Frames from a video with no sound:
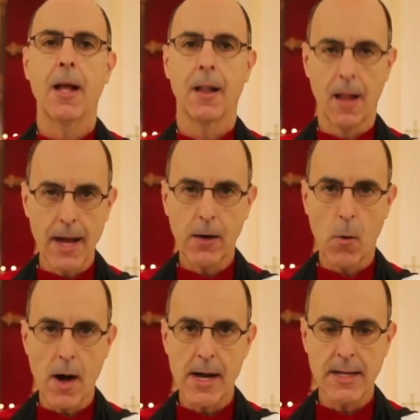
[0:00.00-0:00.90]

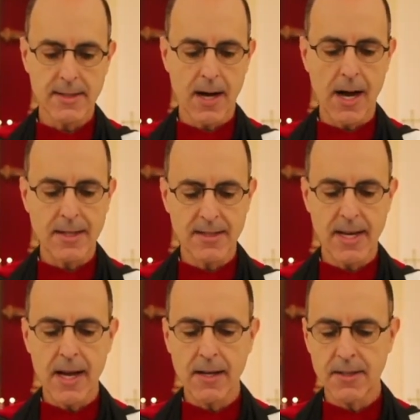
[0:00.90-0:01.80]
Likewise, I
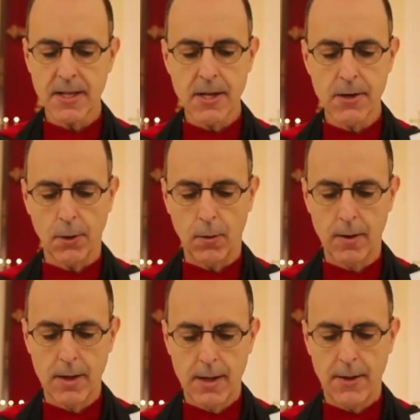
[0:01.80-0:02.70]
say unto you,
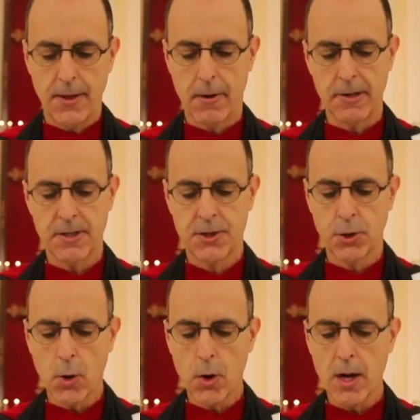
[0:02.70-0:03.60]
there is
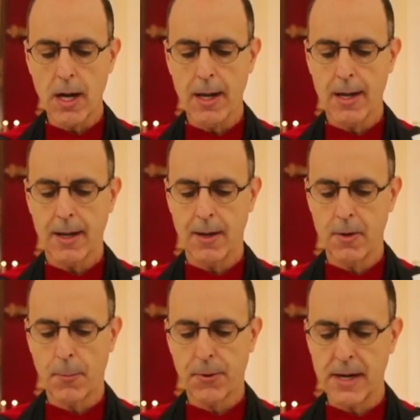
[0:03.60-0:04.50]
joy in the
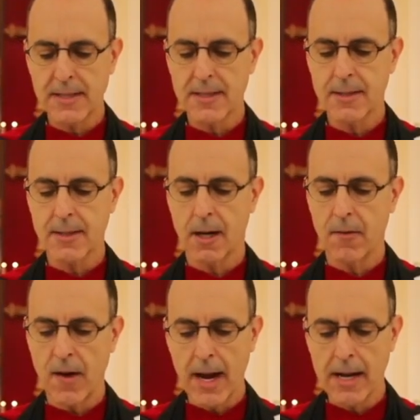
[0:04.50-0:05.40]
presence
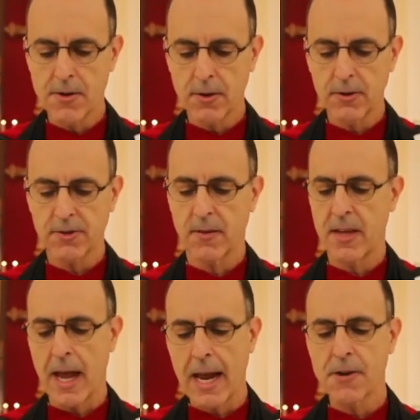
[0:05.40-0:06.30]
of
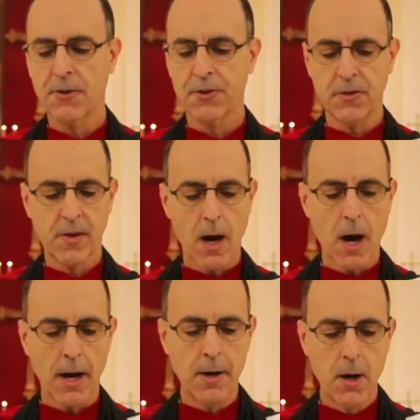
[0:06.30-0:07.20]
the angels of
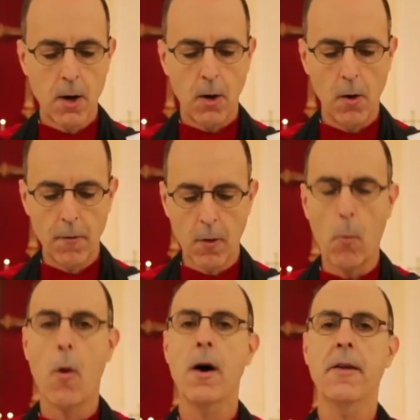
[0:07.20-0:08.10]
God over
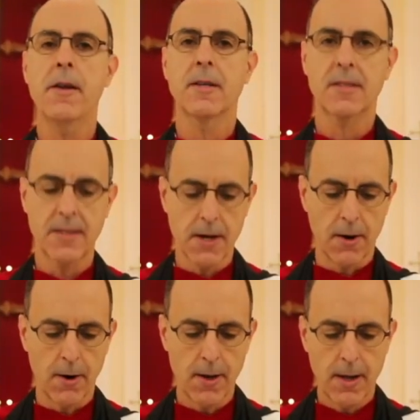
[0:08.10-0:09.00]
one
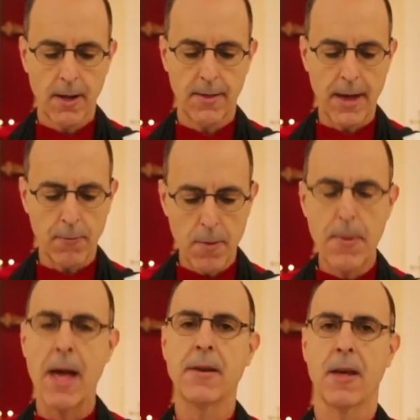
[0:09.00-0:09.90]
sinner that
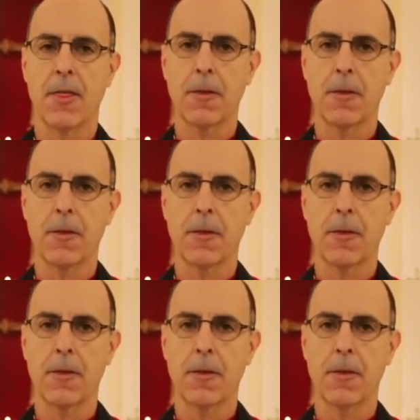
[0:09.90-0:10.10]
repenteth.